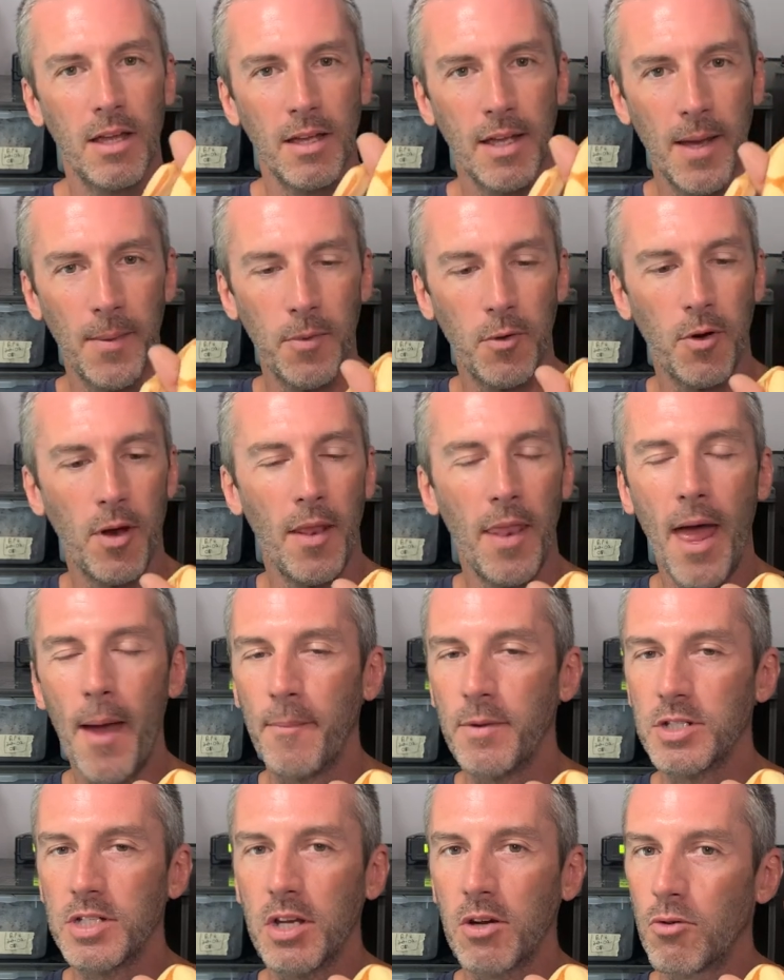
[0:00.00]
kept her on that,
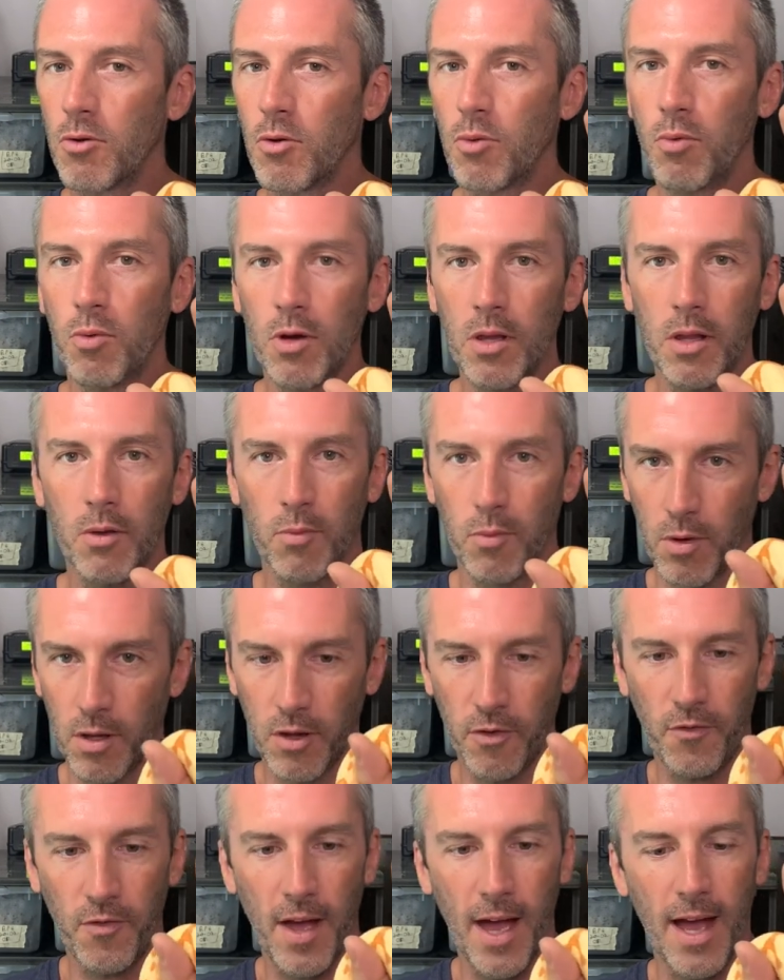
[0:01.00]
but she grew really,
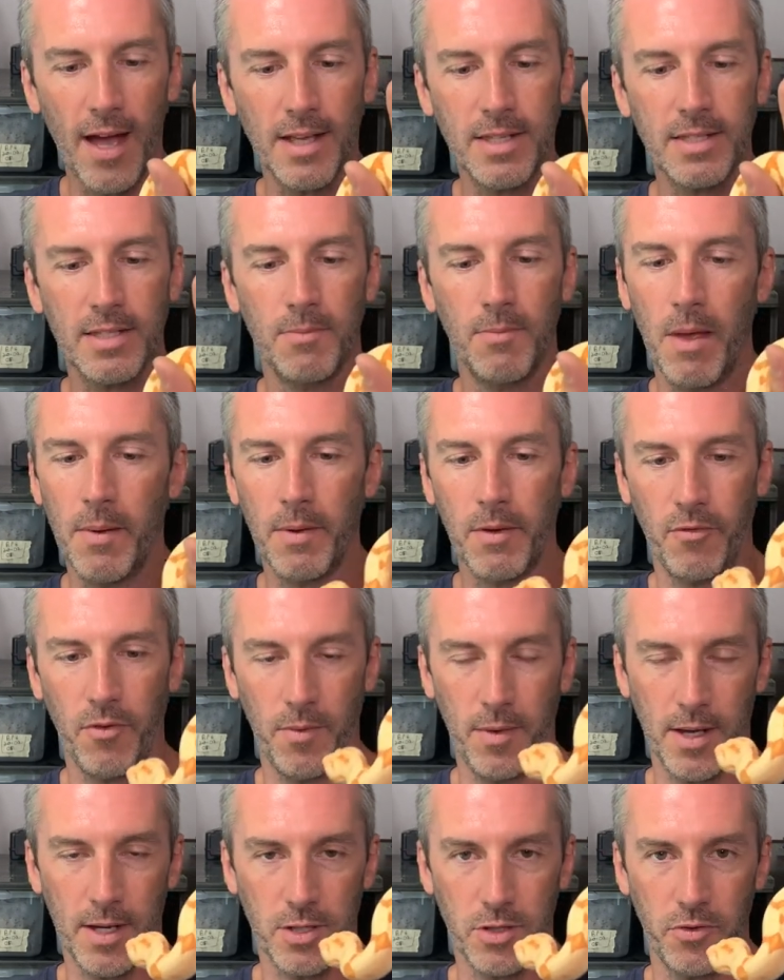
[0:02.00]
really fast, maybe from
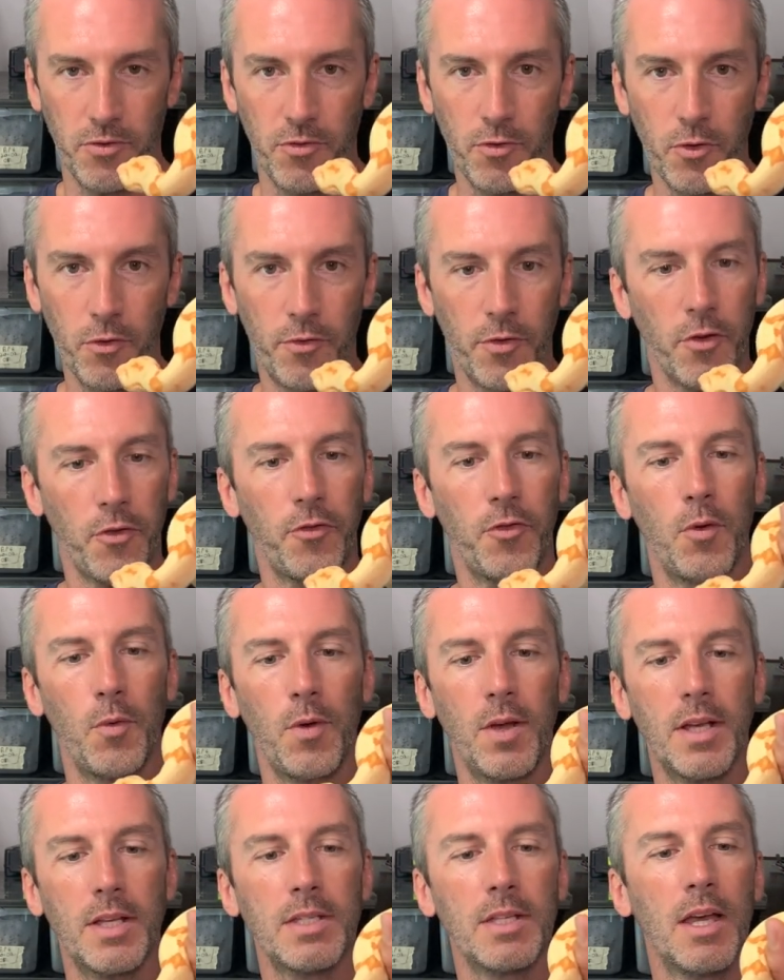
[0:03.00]
the extra food for those few
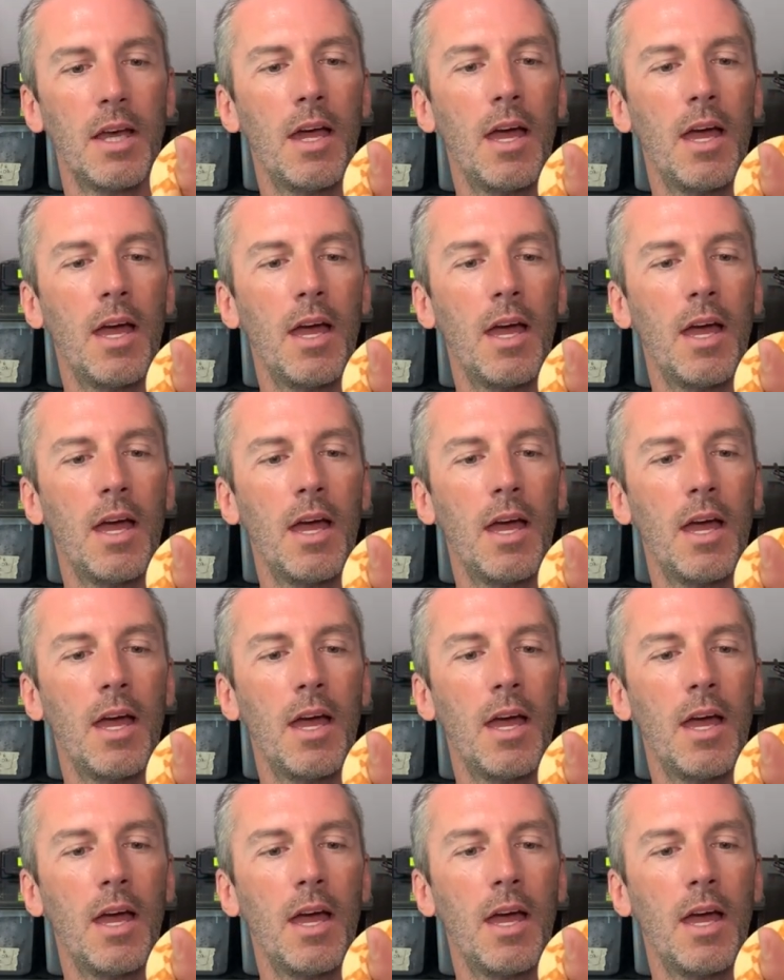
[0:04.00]
weeks.